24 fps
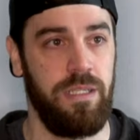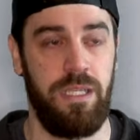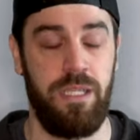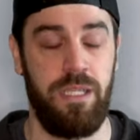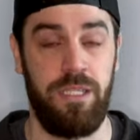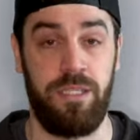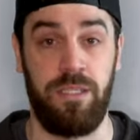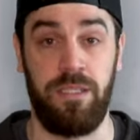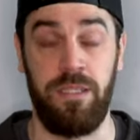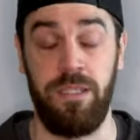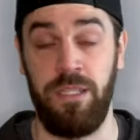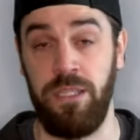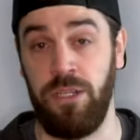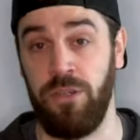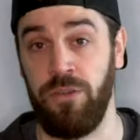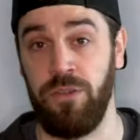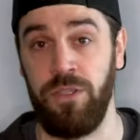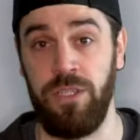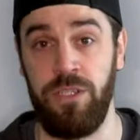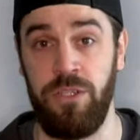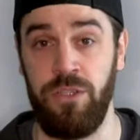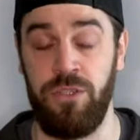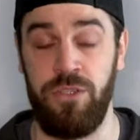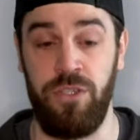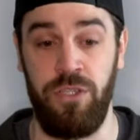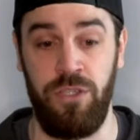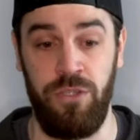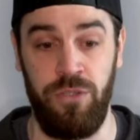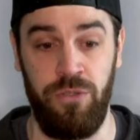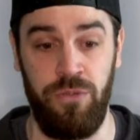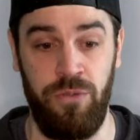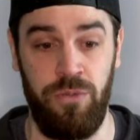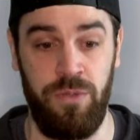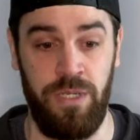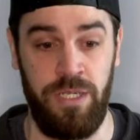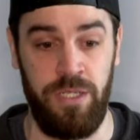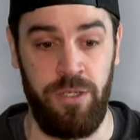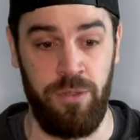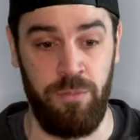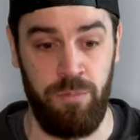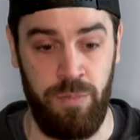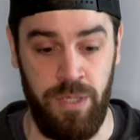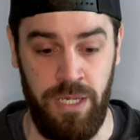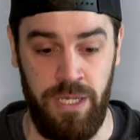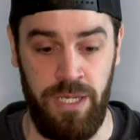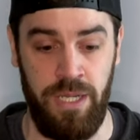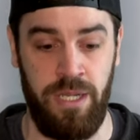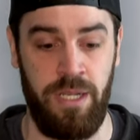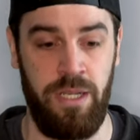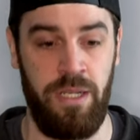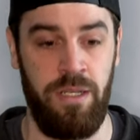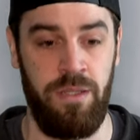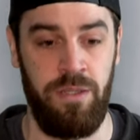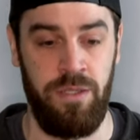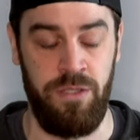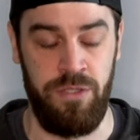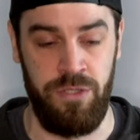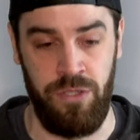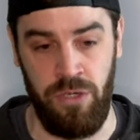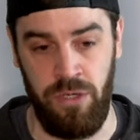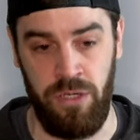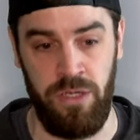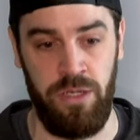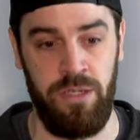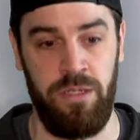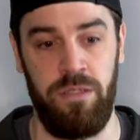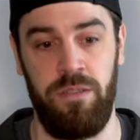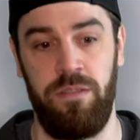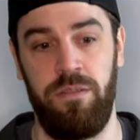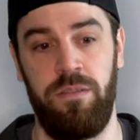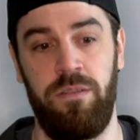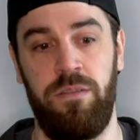it's literally just you and your bike in the dirt.